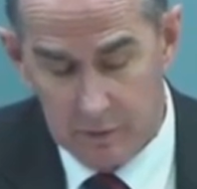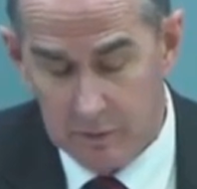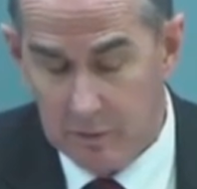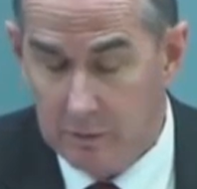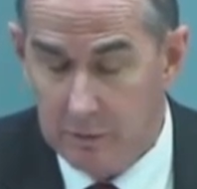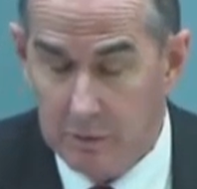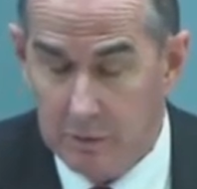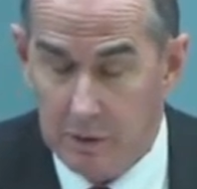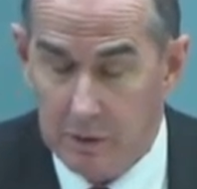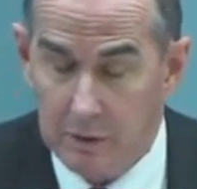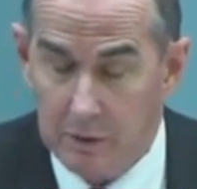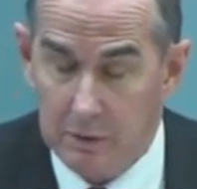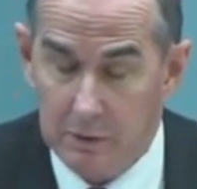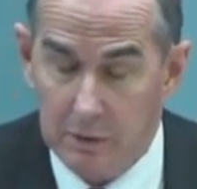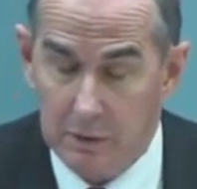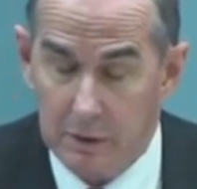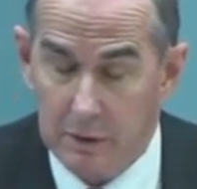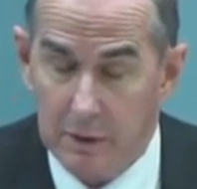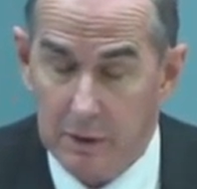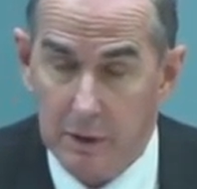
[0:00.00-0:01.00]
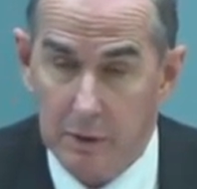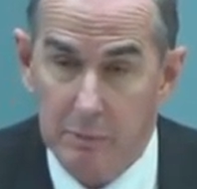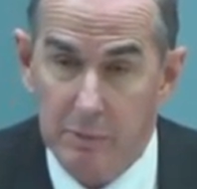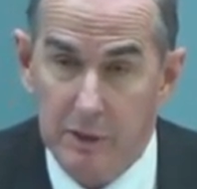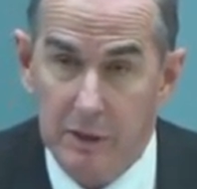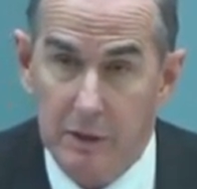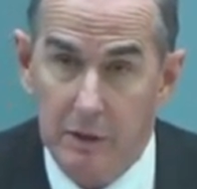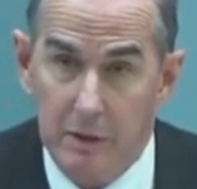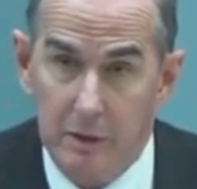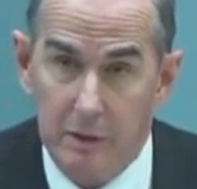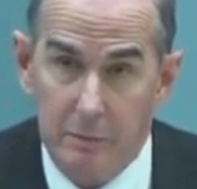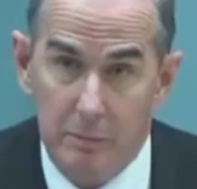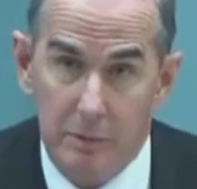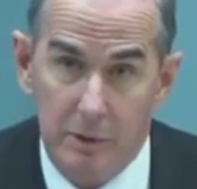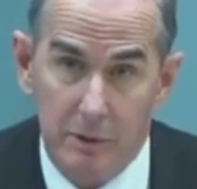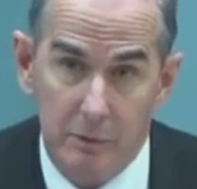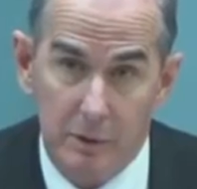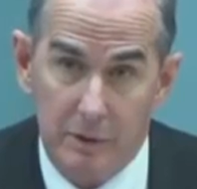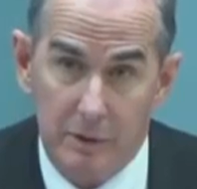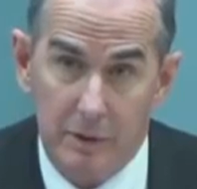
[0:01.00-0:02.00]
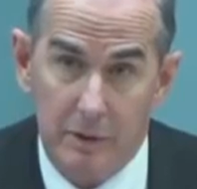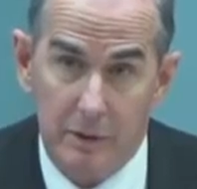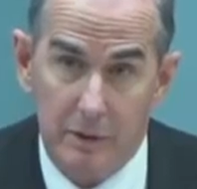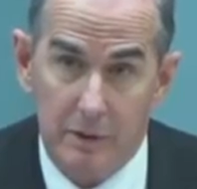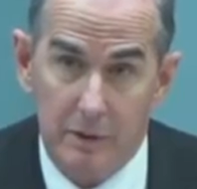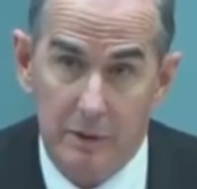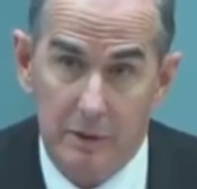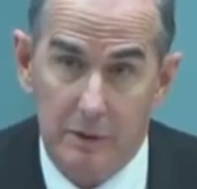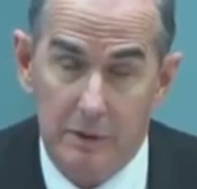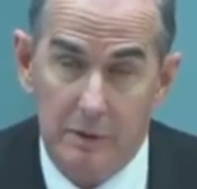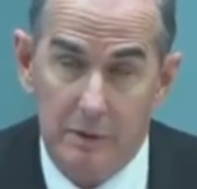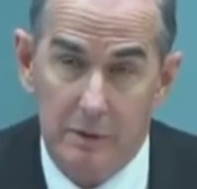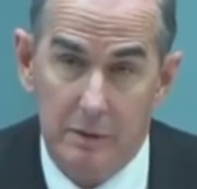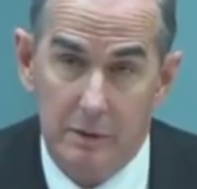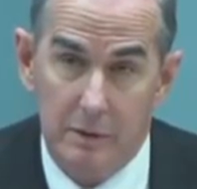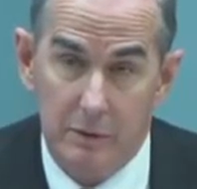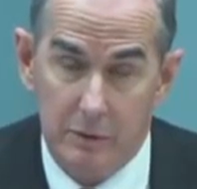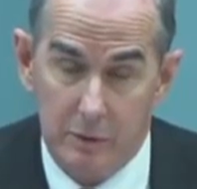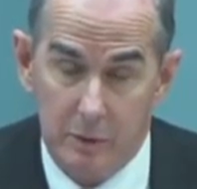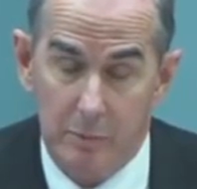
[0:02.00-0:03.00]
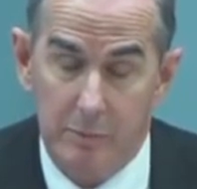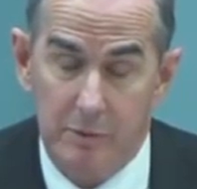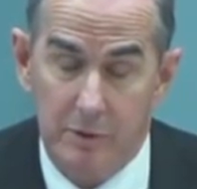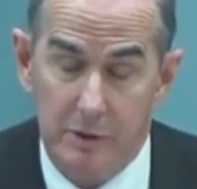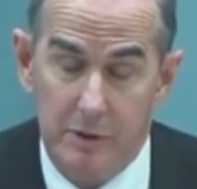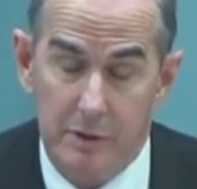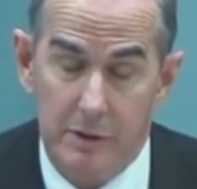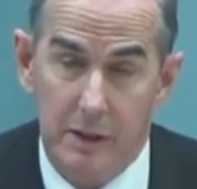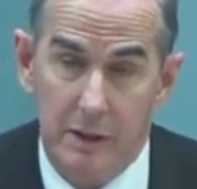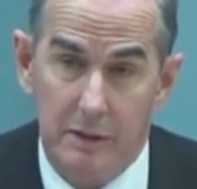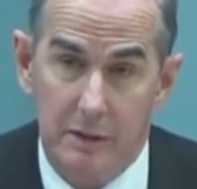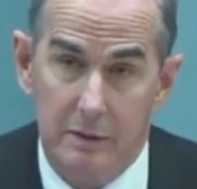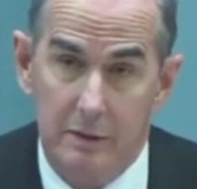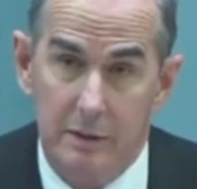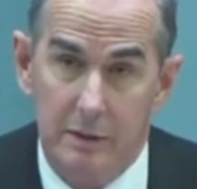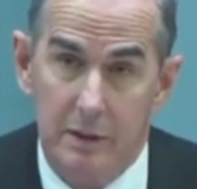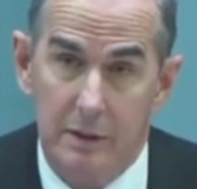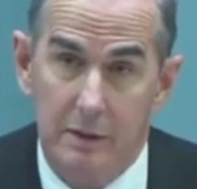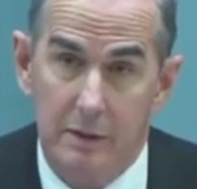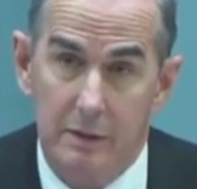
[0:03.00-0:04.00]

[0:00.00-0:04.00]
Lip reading: Well, I can only be guided by what the scriptures say on that.